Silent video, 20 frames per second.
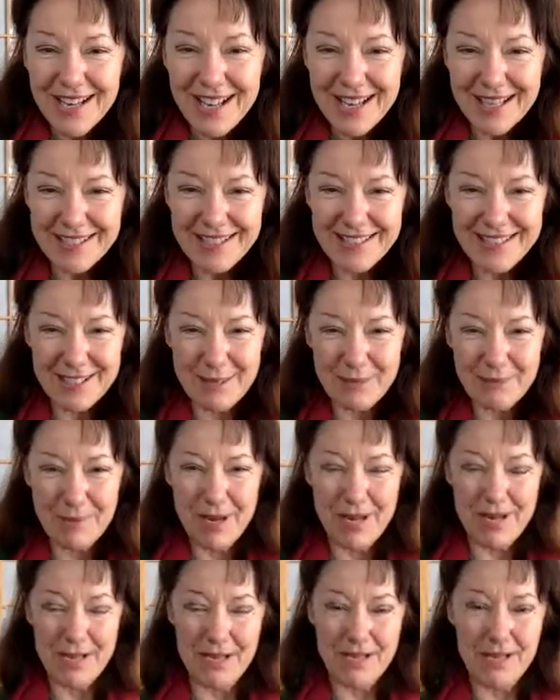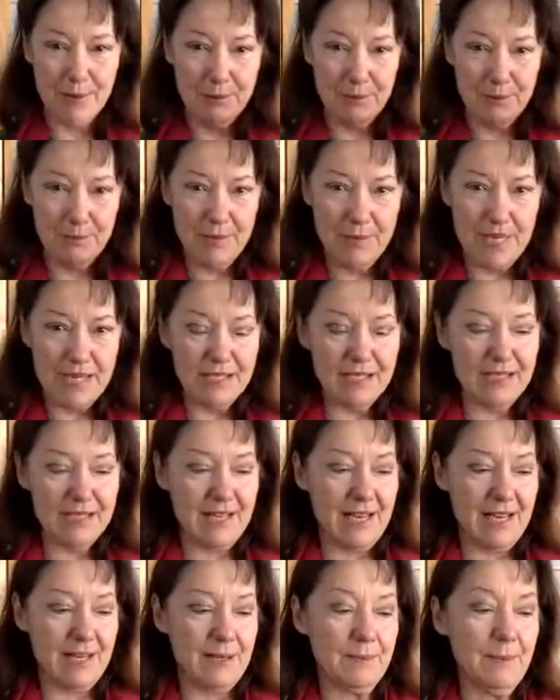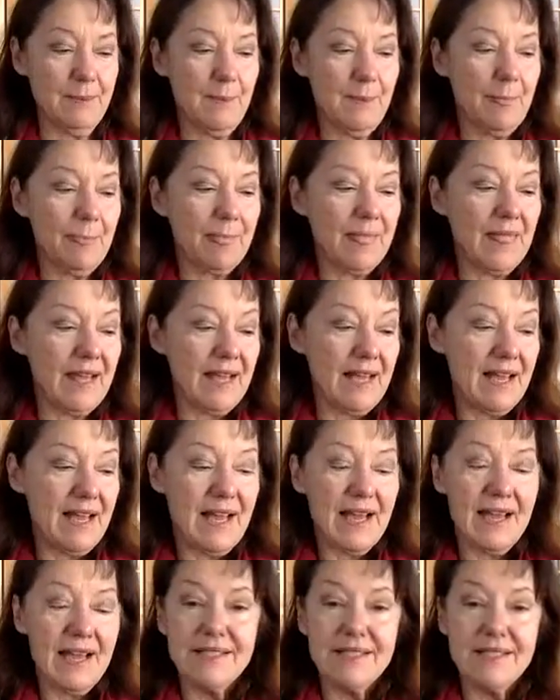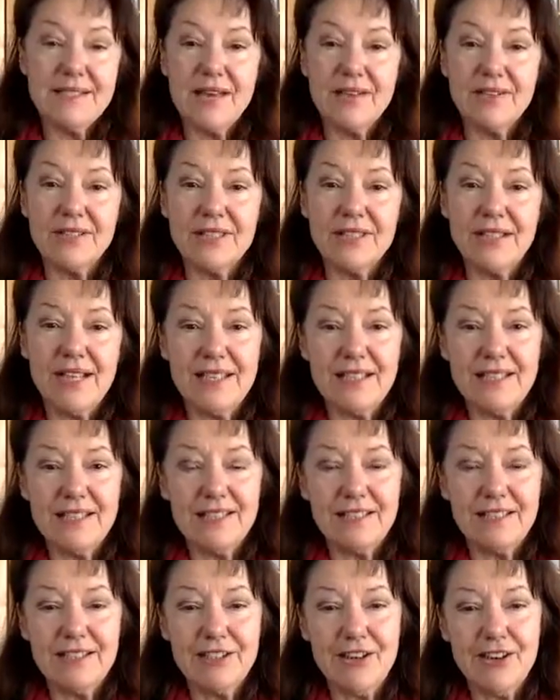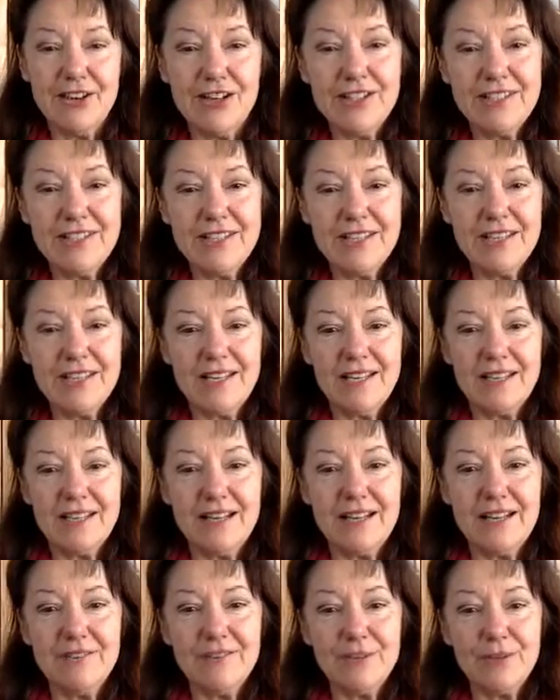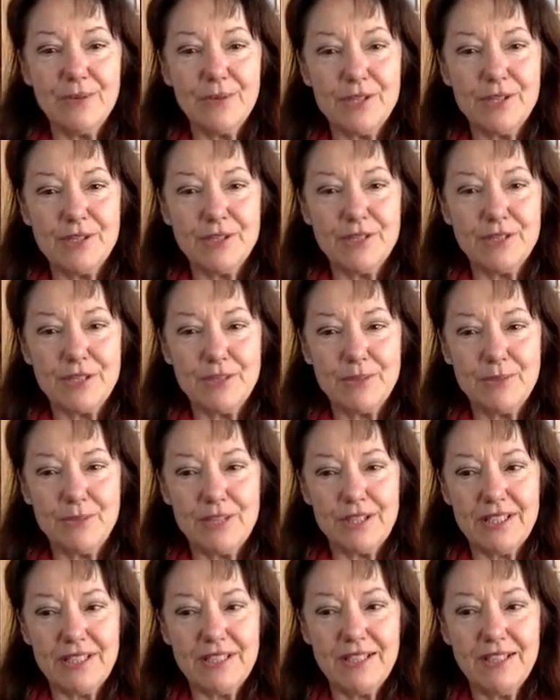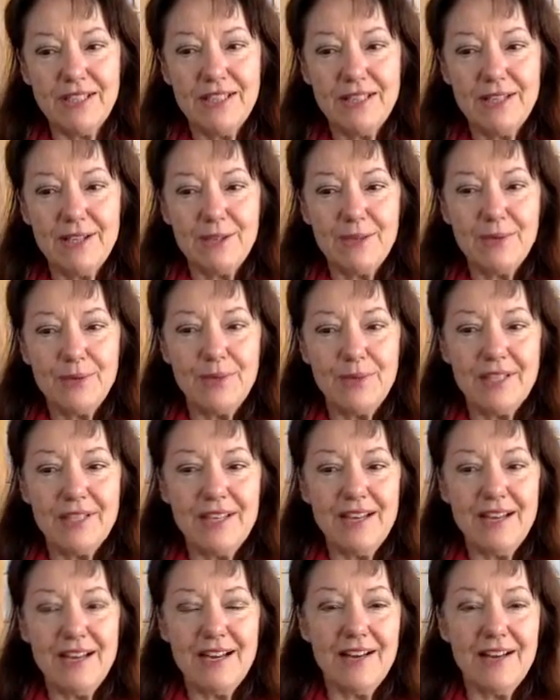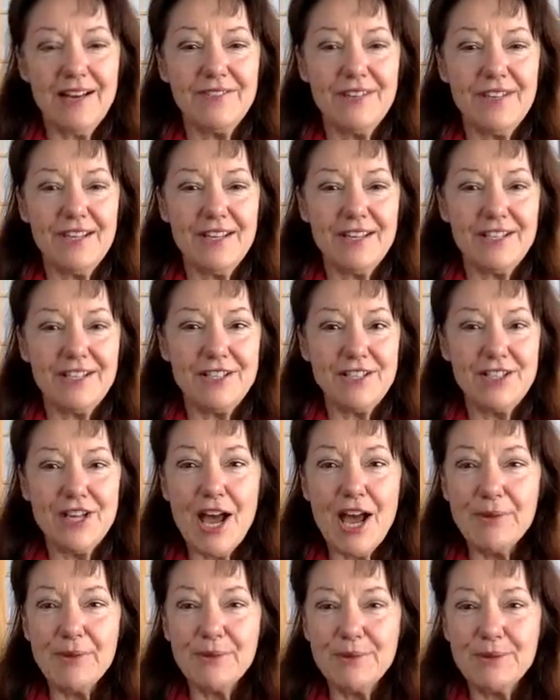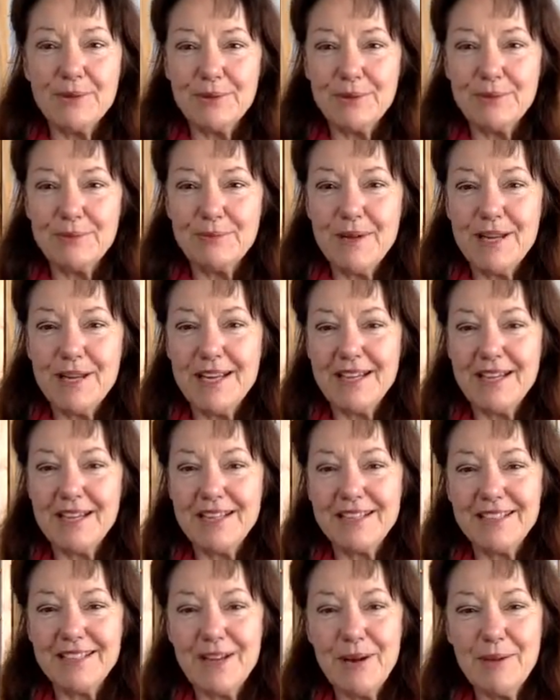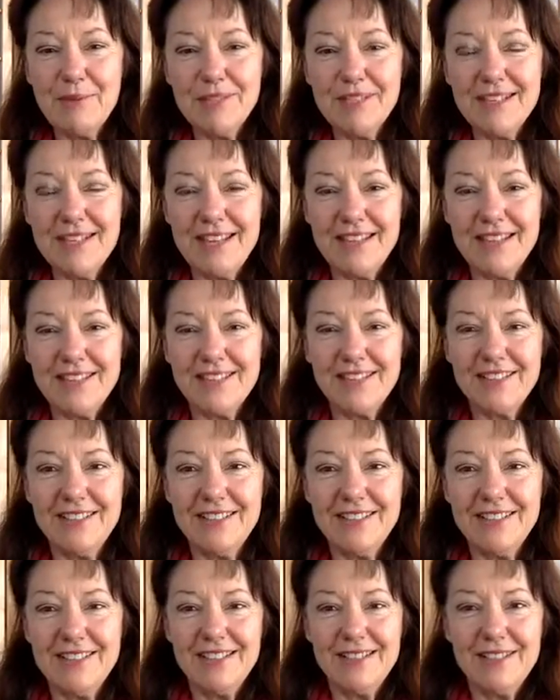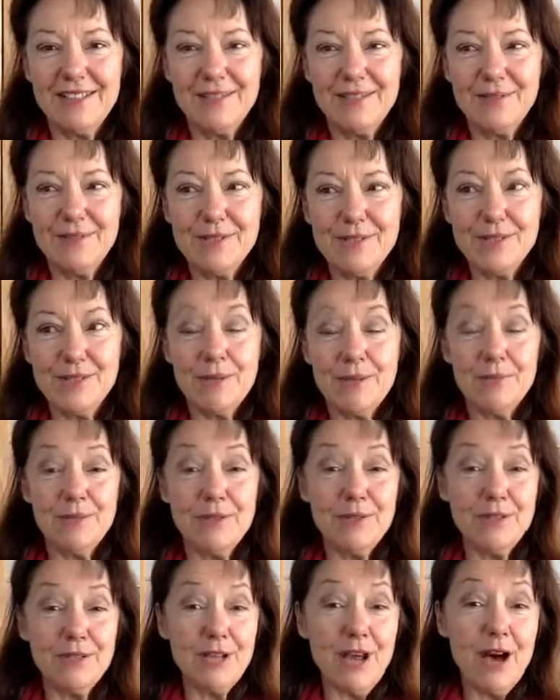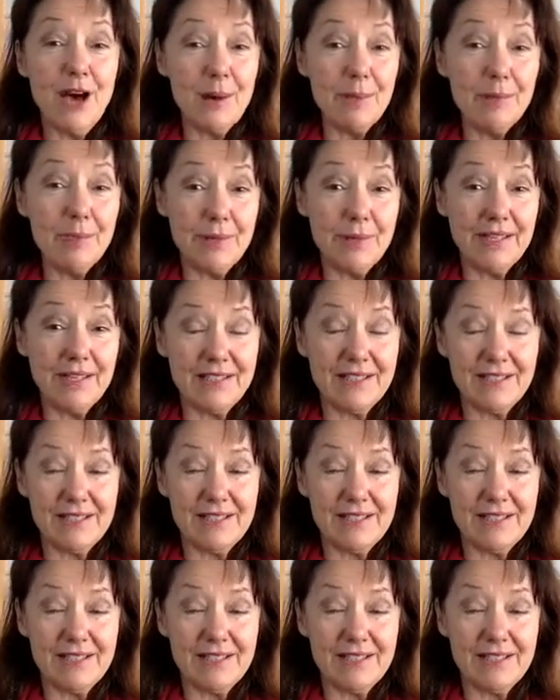adding in my maiden name at Sound and Light Healing Arts. And every Wednesday morning, we have a chat room and come together with some topic.